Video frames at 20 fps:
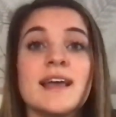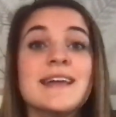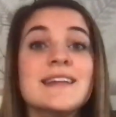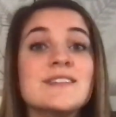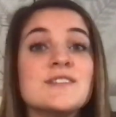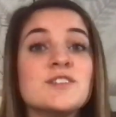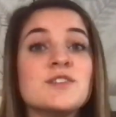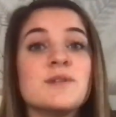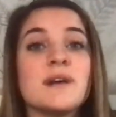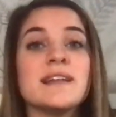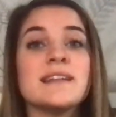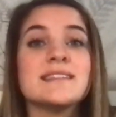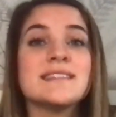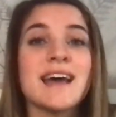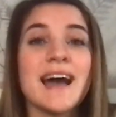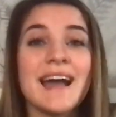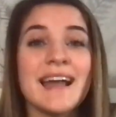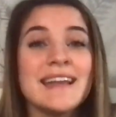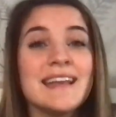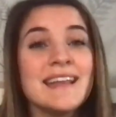into a
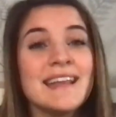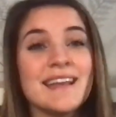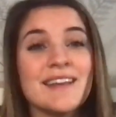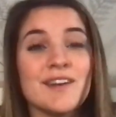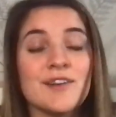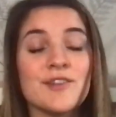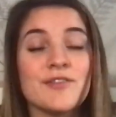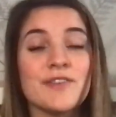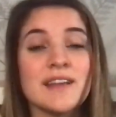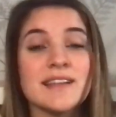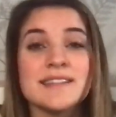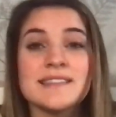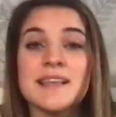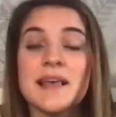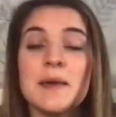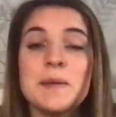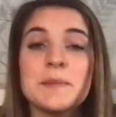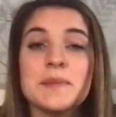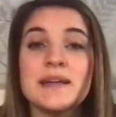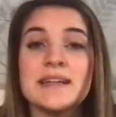tiny interface
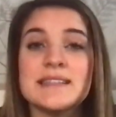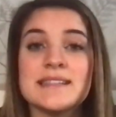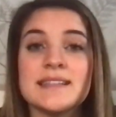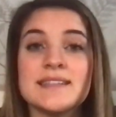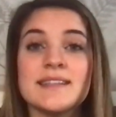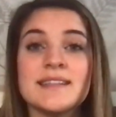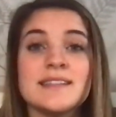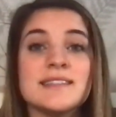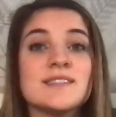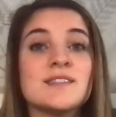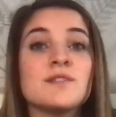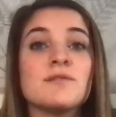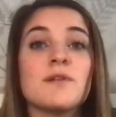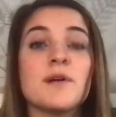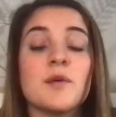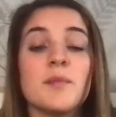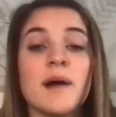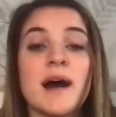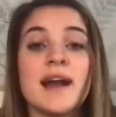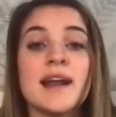implanted into the
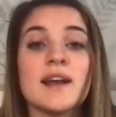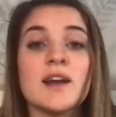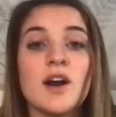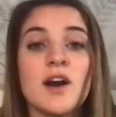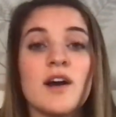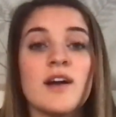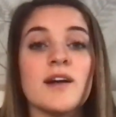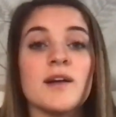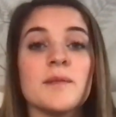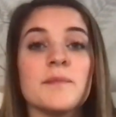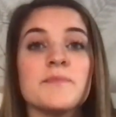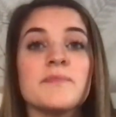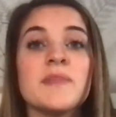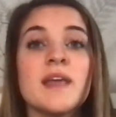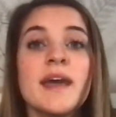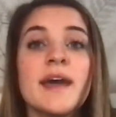robotic arm,